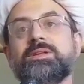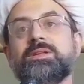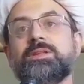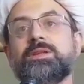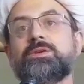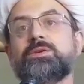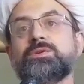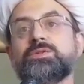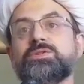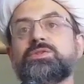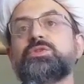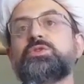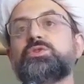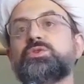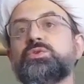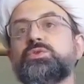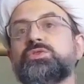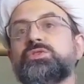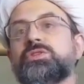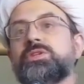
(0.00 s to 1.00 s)
The
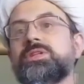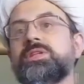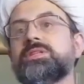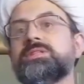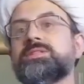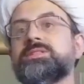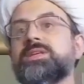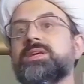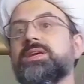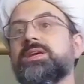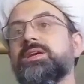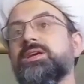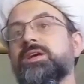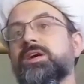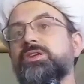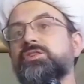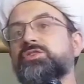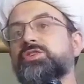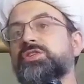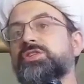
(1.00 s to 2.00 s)
constitution, let's say,
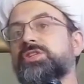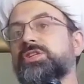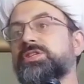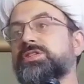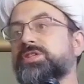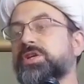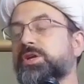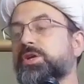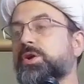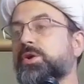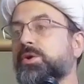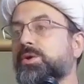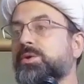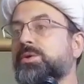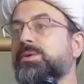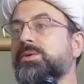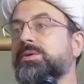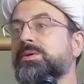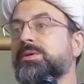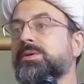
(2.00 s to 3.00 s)
100 years
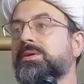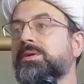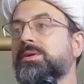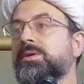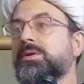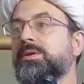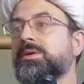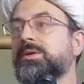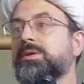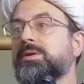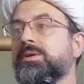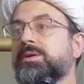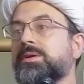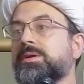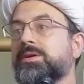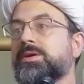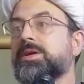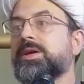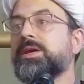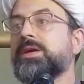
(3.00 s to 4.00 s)
ago,
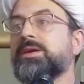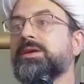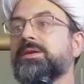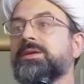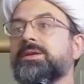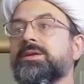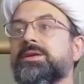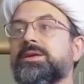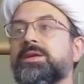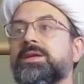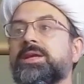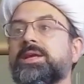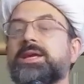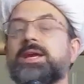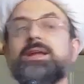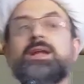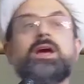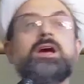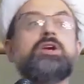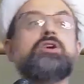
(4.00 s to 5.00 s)
okay,
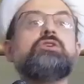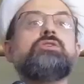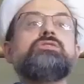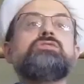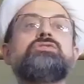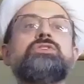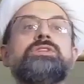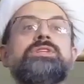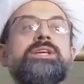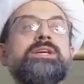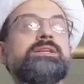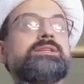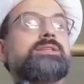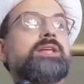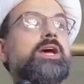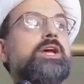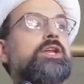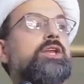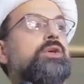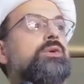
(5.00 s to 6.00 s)
cannot contradict
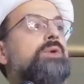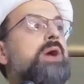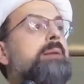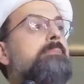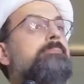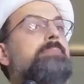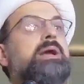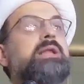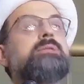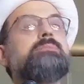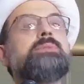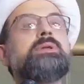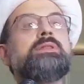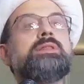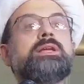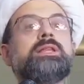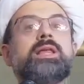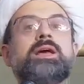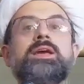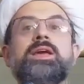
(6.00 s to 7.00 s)
a new amendment
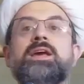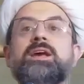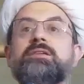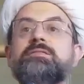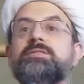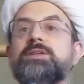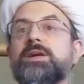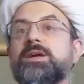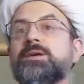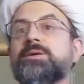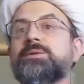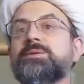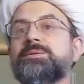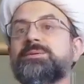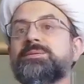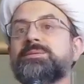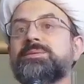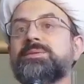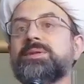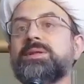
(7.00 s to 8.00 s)
that I have now.
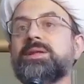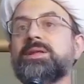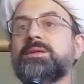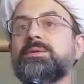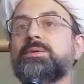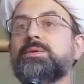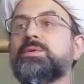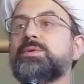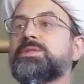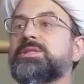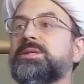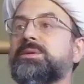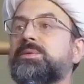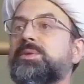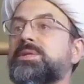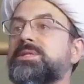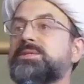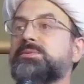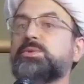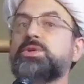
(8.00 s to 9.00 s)

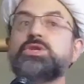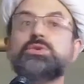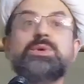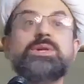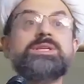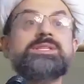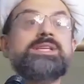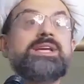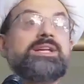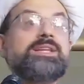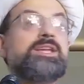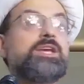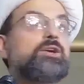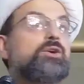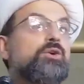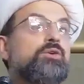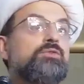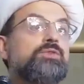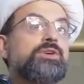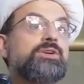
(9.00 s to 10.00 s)
Which one is going to take
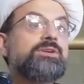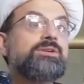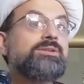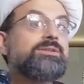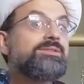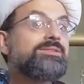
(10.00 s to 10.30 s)
over?